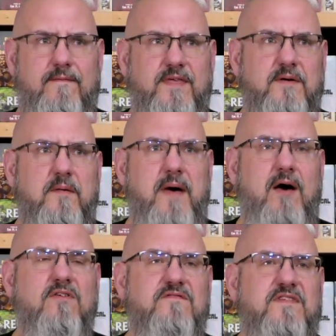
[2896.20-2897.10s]
the
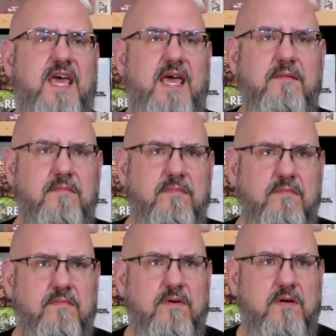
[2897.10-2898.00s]
amount of game
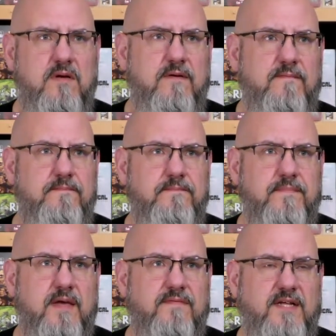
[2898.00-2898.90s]

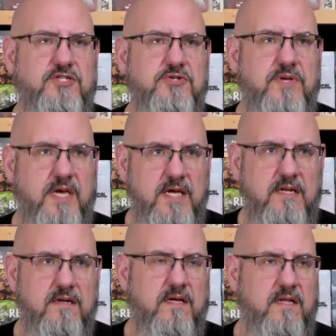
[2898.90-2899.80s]
that you
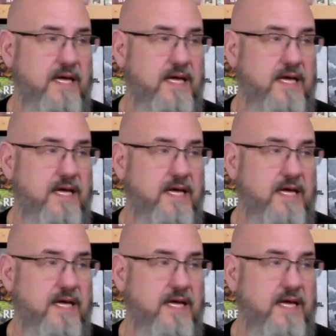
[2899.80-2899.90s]
get,